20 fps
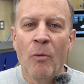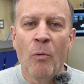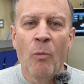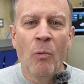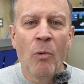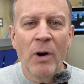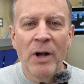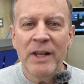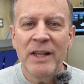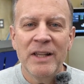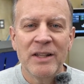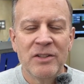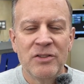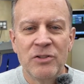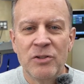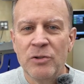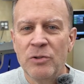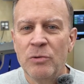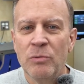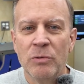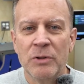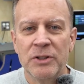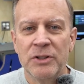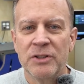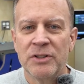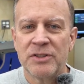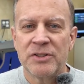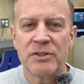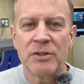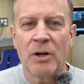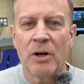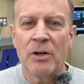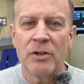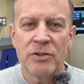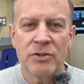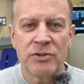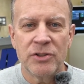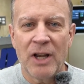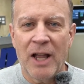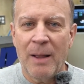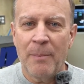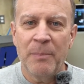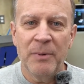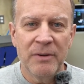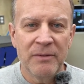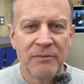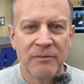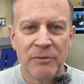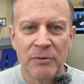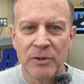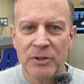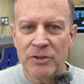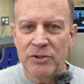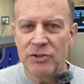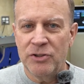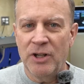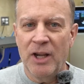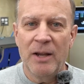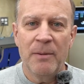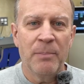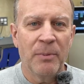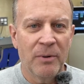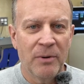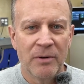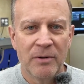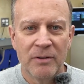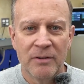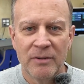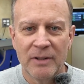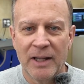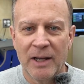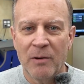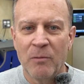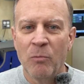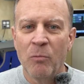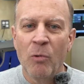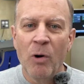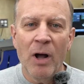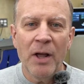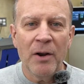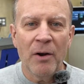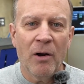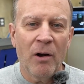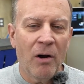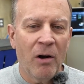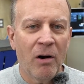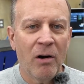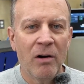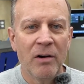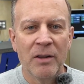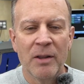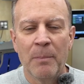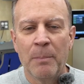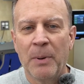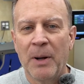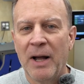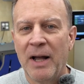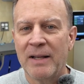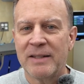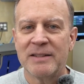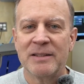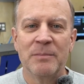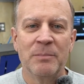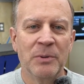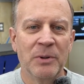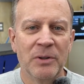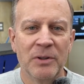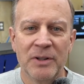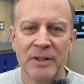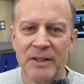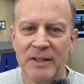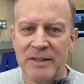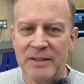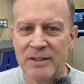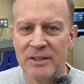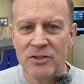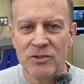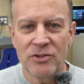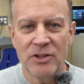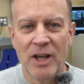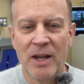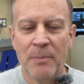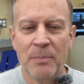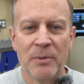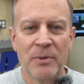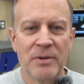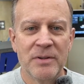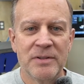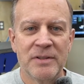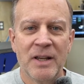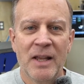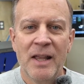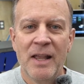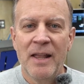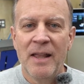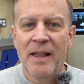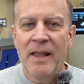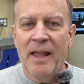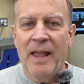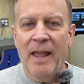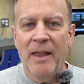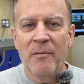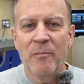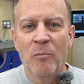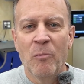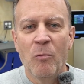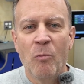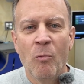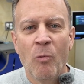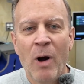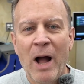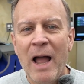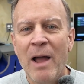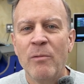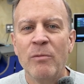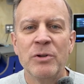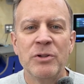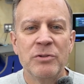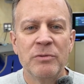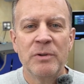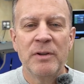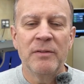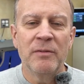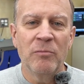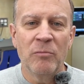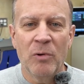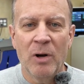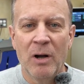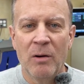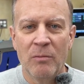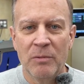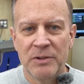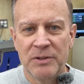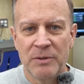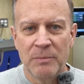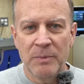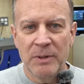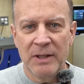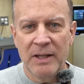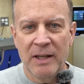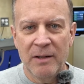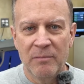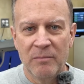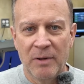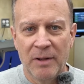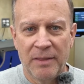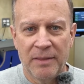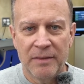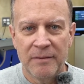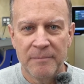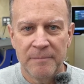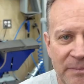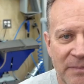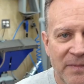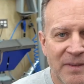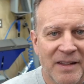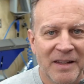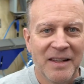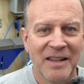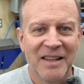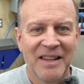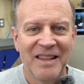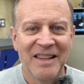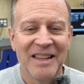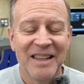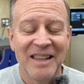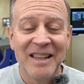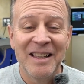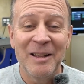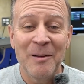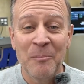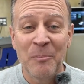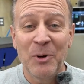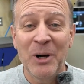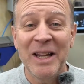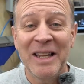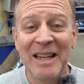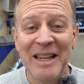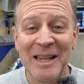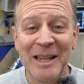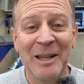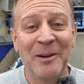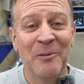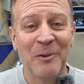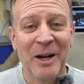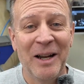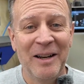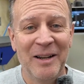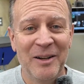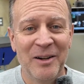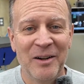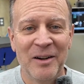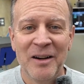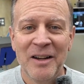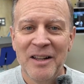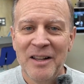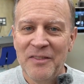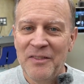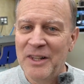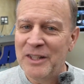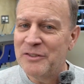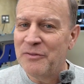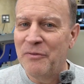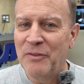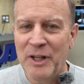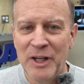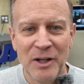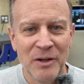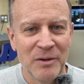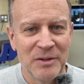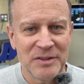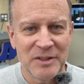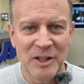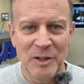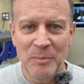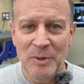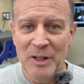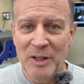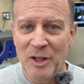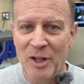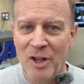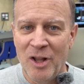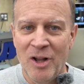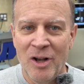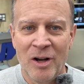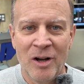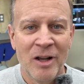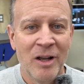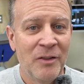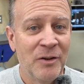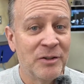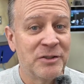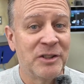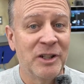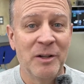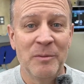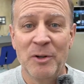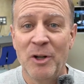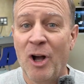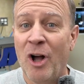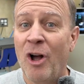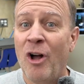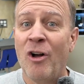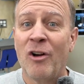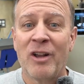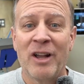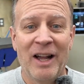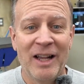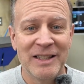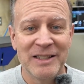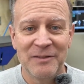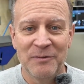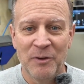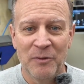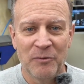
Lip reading: what do you do when you start shopping for a shaper? Like, what are the possibilities in shapers? And why would you even want one to begin with? I'm breaking in right here. This video is going to be long. There's going to be all kinds of